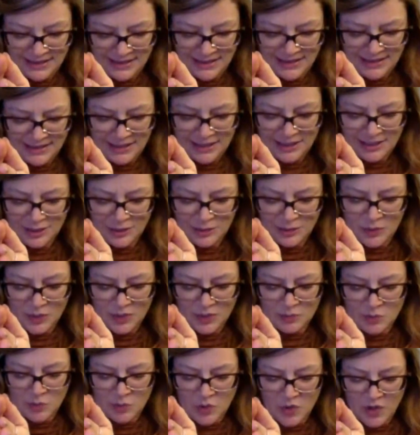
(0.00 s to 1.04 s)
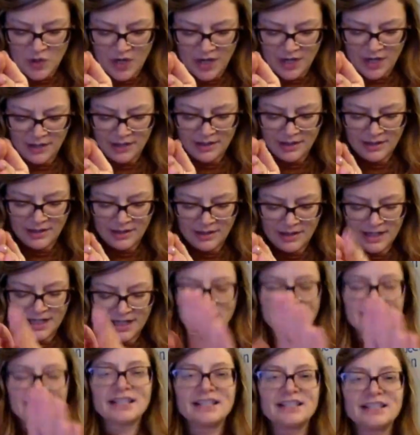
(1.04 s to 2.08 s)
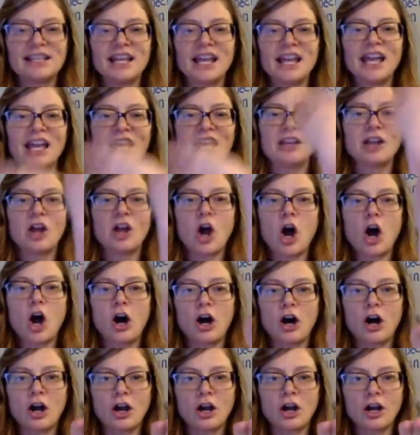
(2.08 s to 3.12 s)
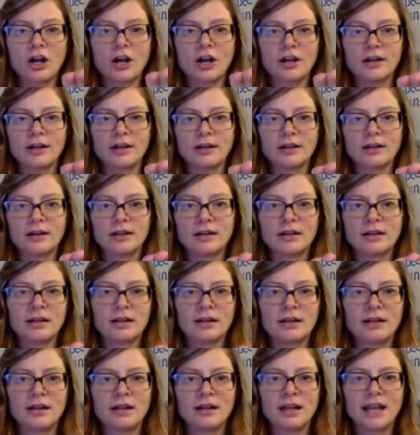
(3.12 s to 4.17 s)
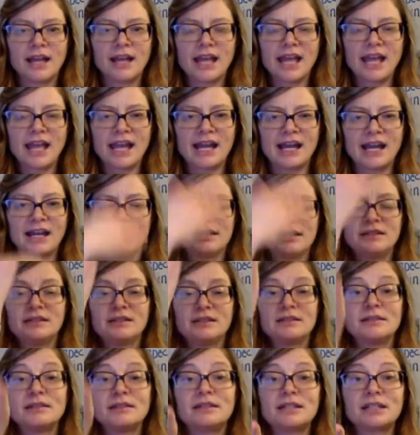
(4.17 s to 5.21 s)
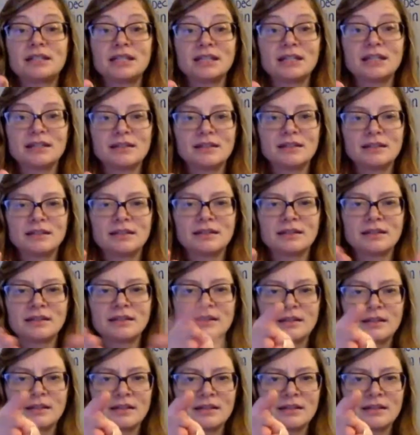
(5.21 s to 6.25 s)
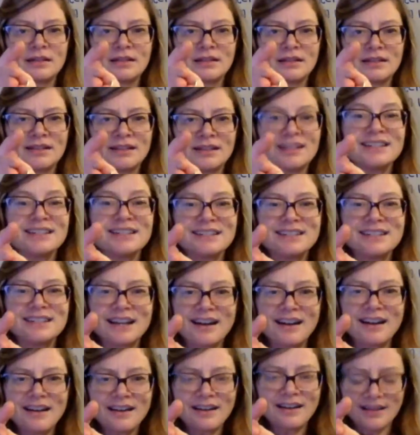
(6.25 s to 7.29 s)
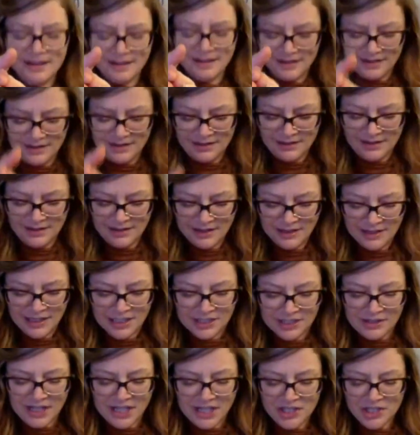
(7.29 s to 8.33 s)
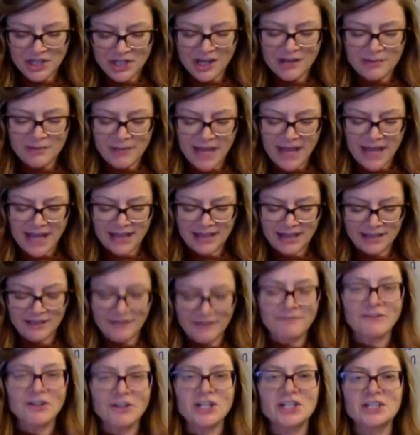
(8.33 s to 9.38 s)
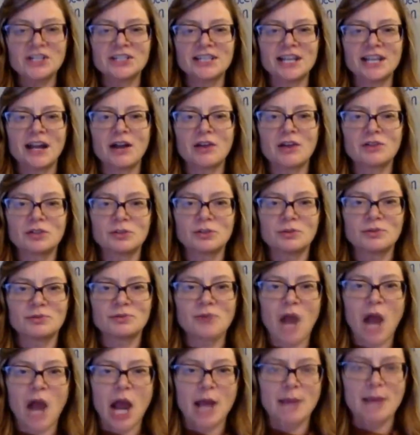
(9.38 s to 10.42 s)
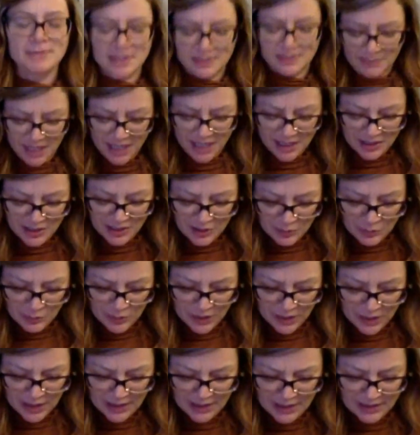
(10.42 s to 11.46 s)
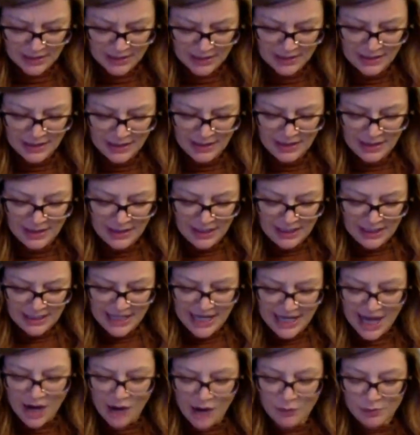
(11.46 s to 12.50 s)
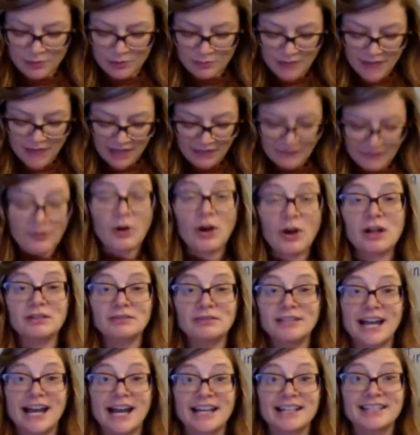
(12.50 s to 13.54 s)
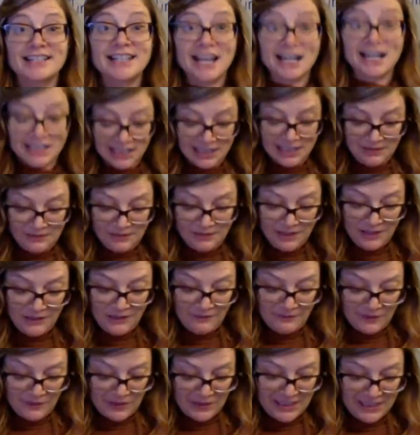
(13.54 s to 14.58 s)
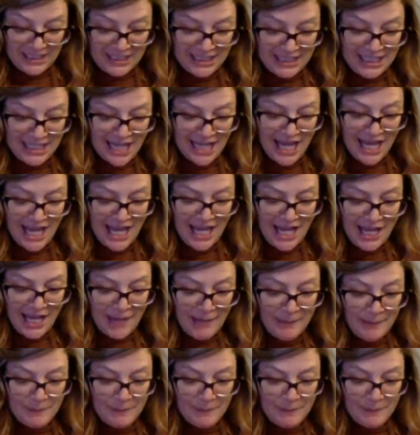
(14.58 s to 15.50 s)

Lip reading: Let's do one more. Say r. Add t. Tar. Great job adding a first sound to a rhyme to make a new word. Now we're ready for our last activity for today.